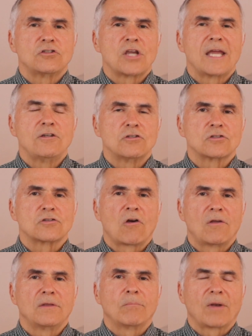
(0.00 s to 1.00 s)
changes
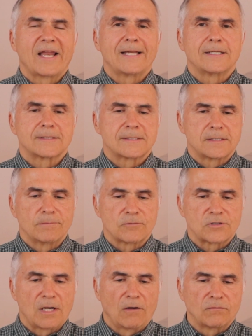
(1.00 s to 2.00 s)
on the planets
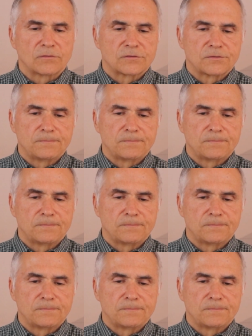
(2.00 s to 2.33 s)
themselves.